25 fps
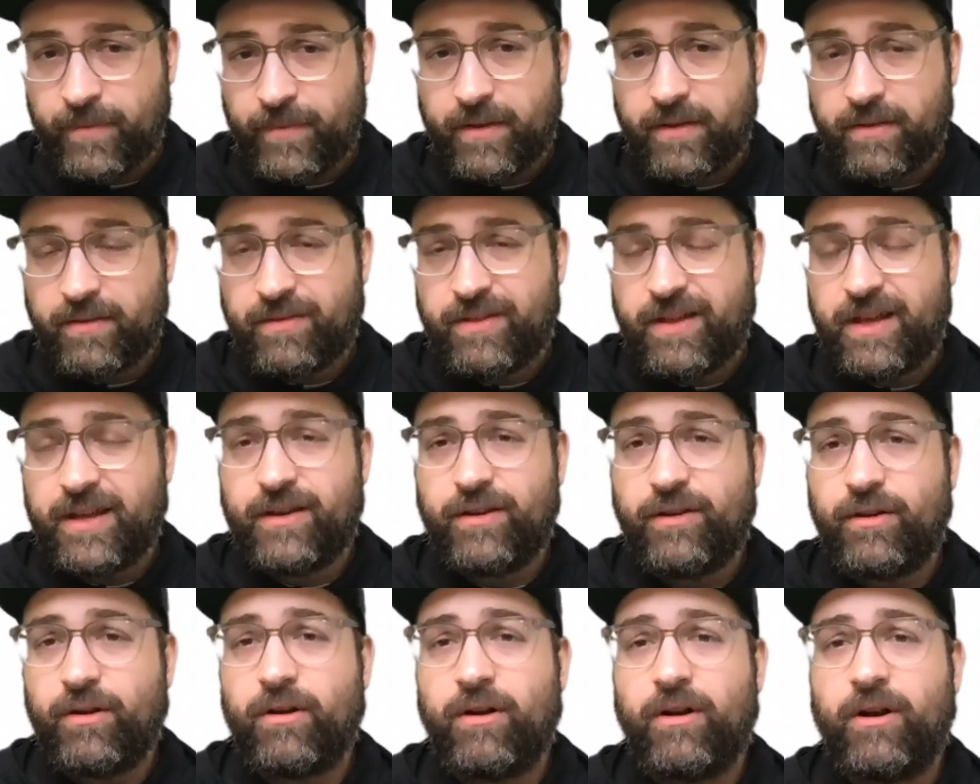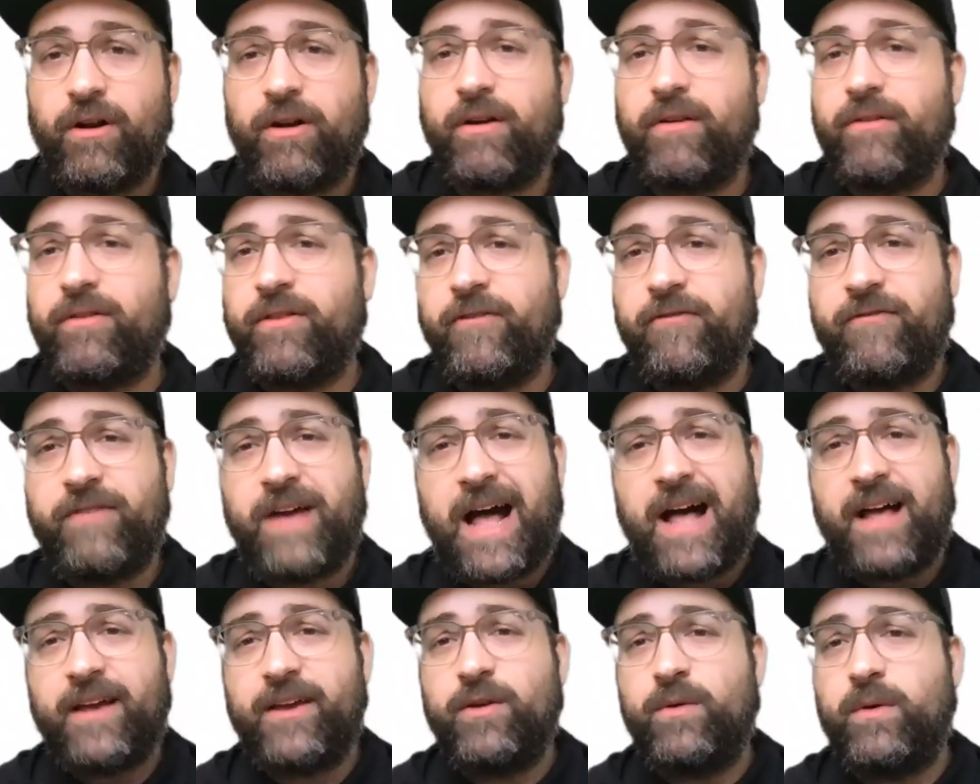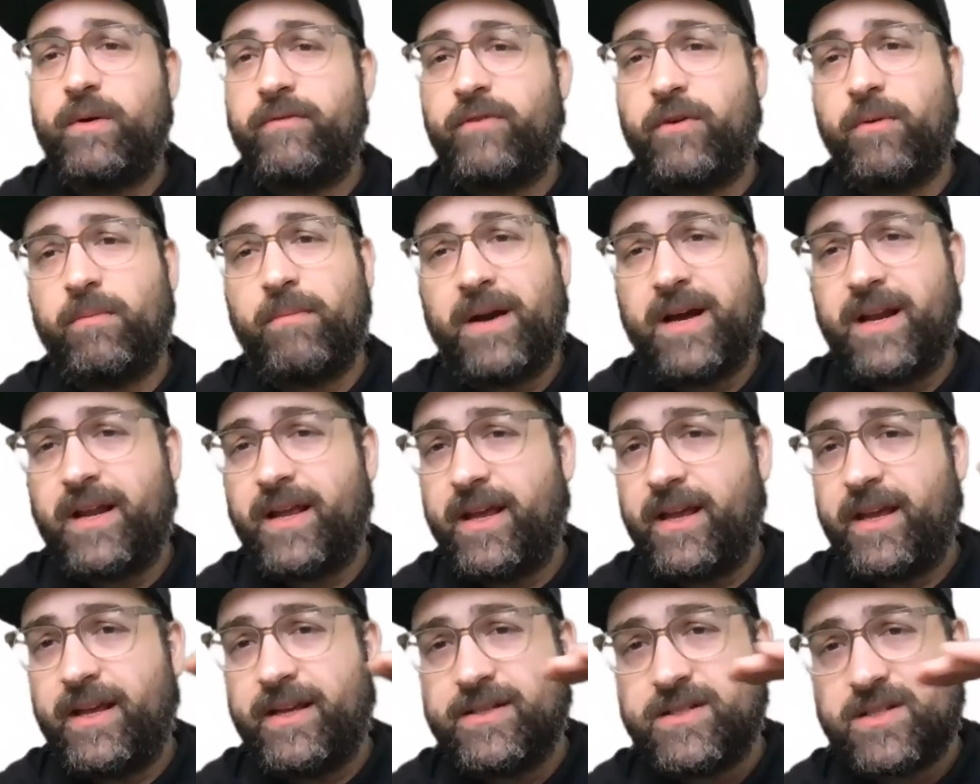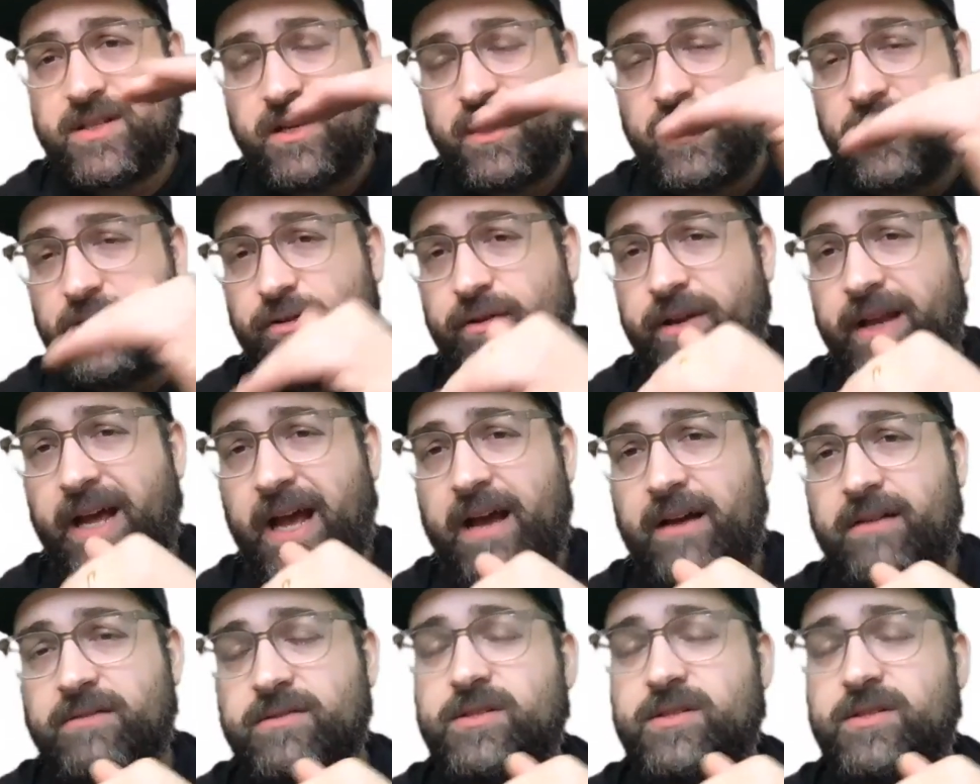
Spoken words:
then the value of your money is going to go down.